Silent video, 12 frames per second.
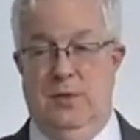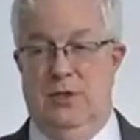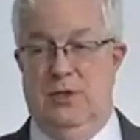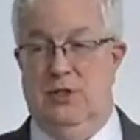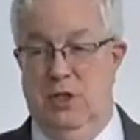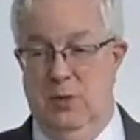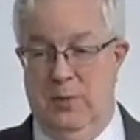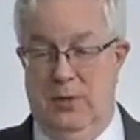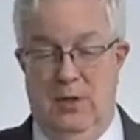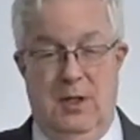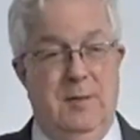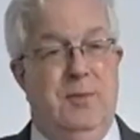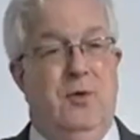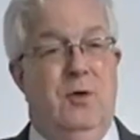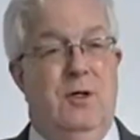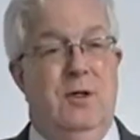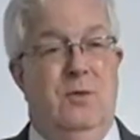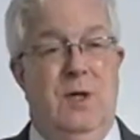super
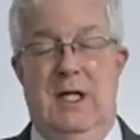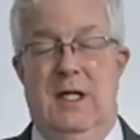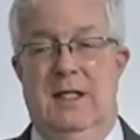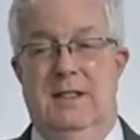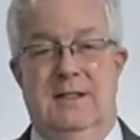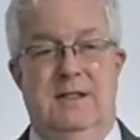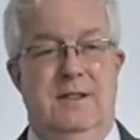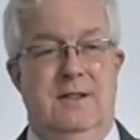important witness to